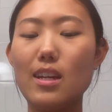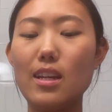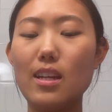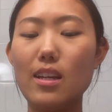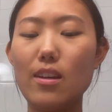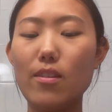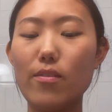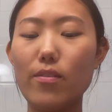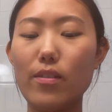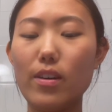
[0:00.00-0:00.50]

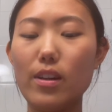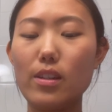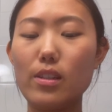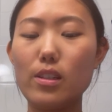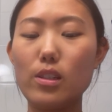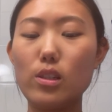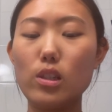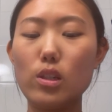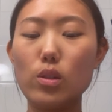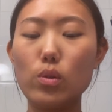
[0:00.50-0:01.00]
if I
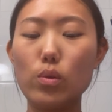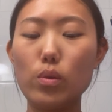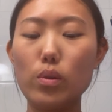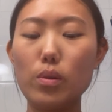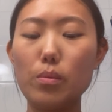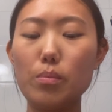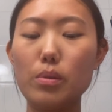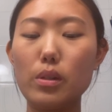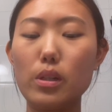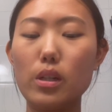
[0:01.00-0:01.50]
do
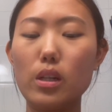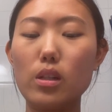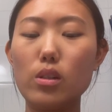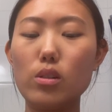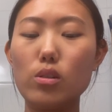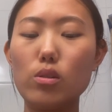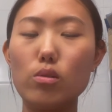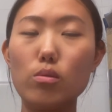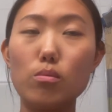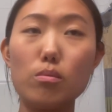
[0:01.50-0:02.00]
put on
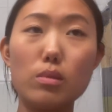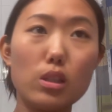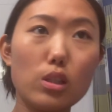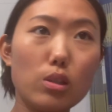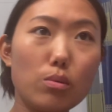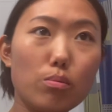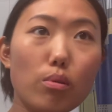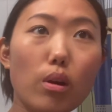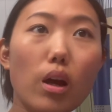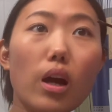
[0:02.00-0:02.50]
too
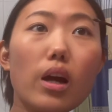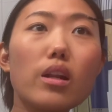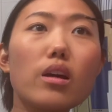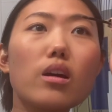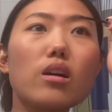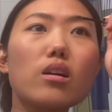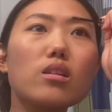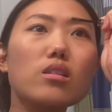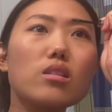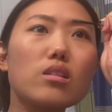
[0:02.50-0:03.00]
much
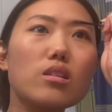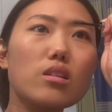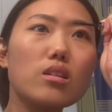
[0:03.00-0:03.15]
product.